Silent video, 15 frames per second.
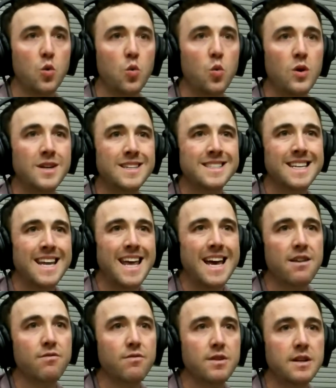What is an
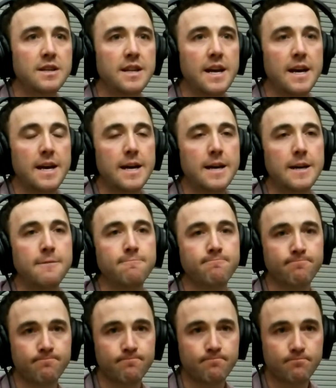everyday
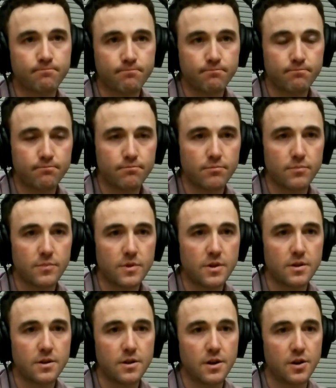
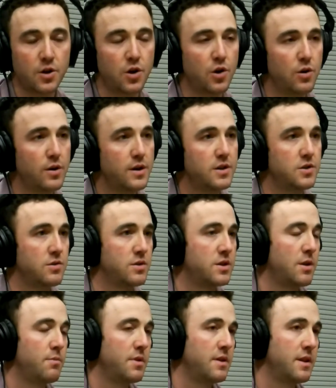occurrence or
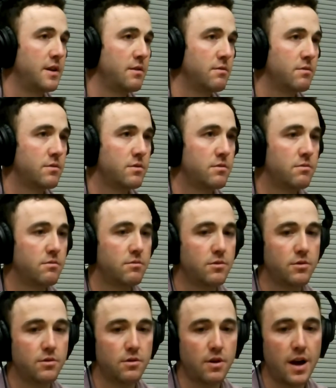something that
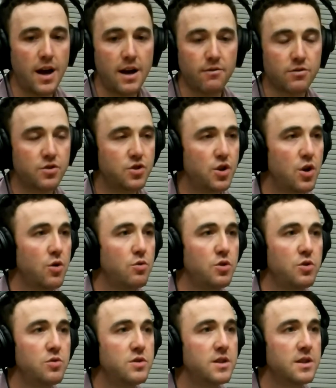your average Joe
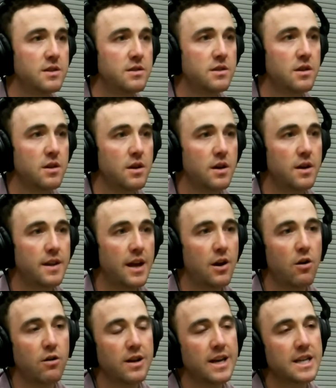uses that
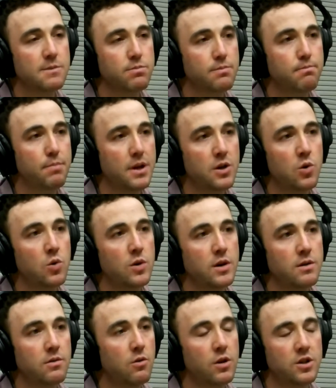already has
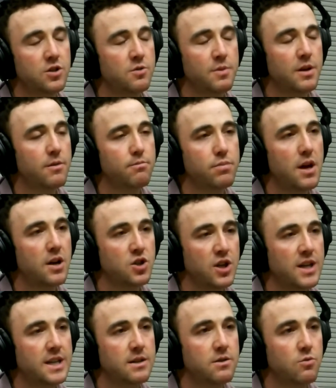Bitcoin, or excuse me,
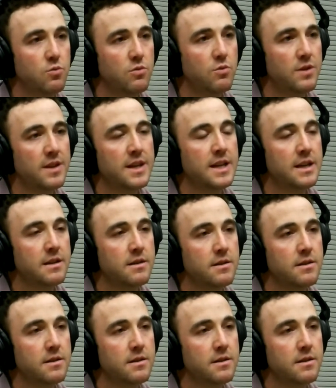blockchain within it?